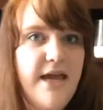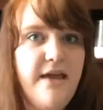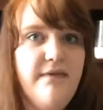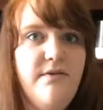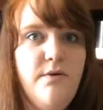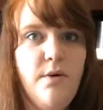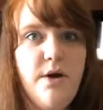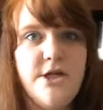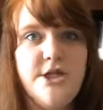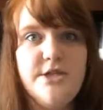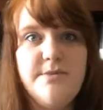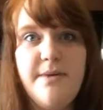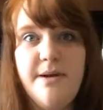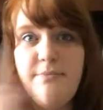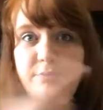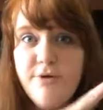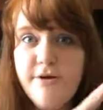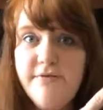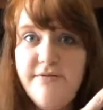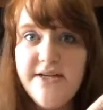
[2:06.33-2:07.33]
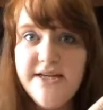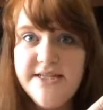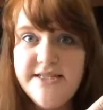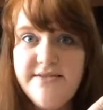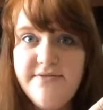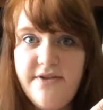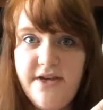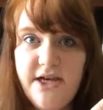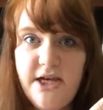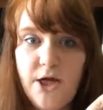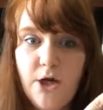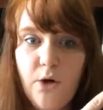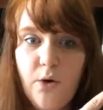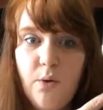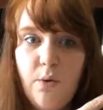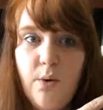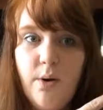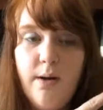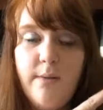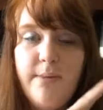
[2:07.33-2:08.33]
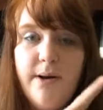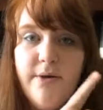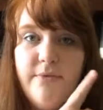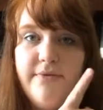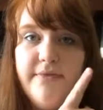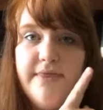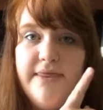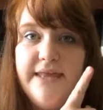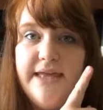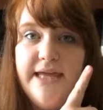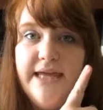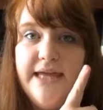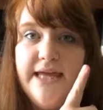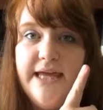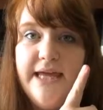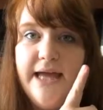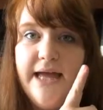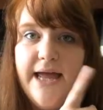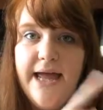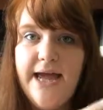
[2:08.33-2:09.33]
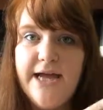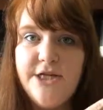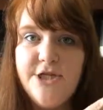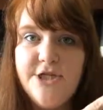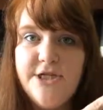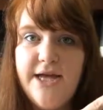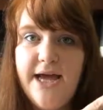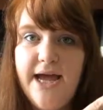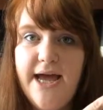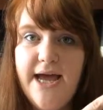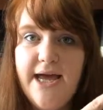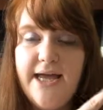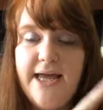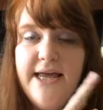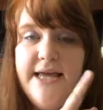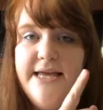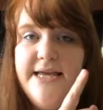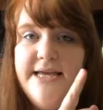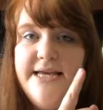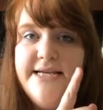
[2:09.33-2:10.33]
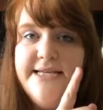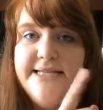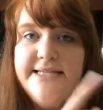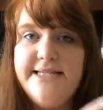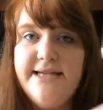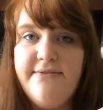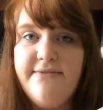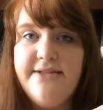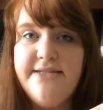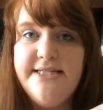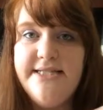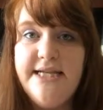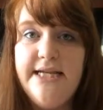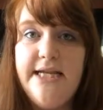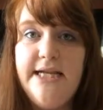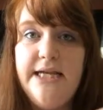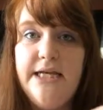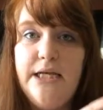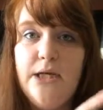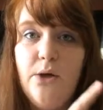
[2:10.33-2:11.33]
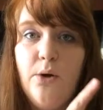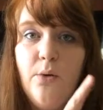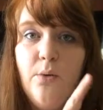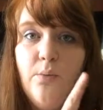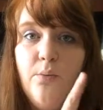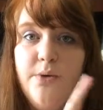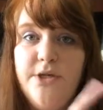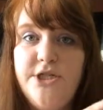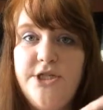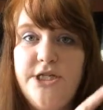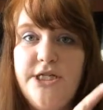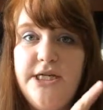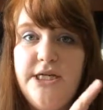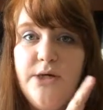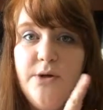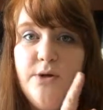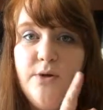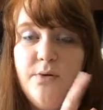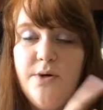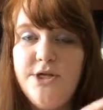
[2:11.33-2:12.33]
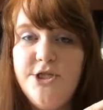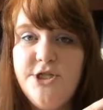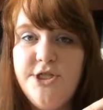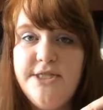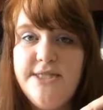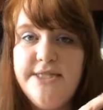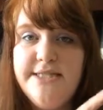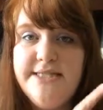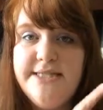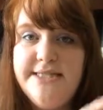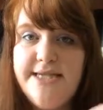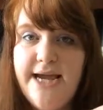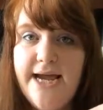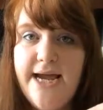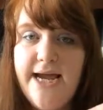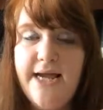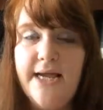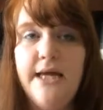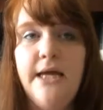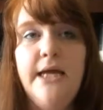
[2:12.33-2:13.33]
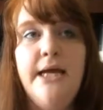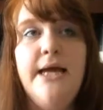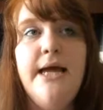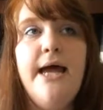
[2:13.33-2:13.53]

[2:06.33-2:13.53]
If you watched my previous video about the hashtag 17 witchy questions tag,